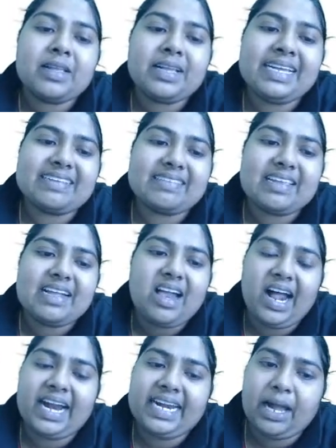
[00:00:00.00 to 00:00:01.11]
Yes,
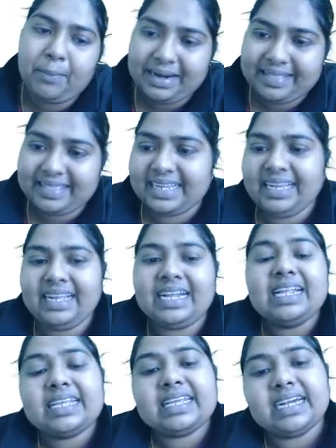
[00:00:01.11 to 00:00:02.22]
and number
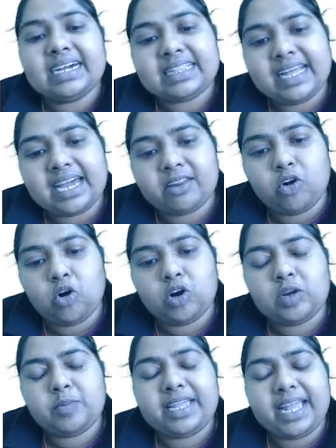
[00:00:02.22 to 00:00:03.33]
3, here there
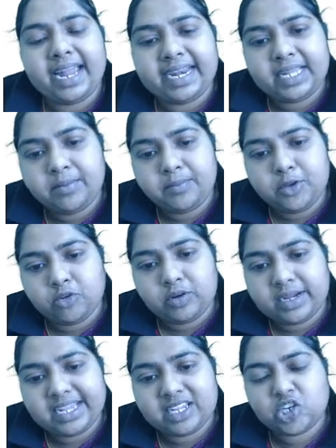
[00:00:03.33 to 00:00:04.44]
won't be any
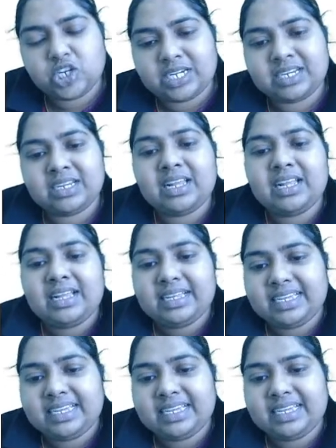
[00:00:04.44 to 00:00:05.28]
mutation.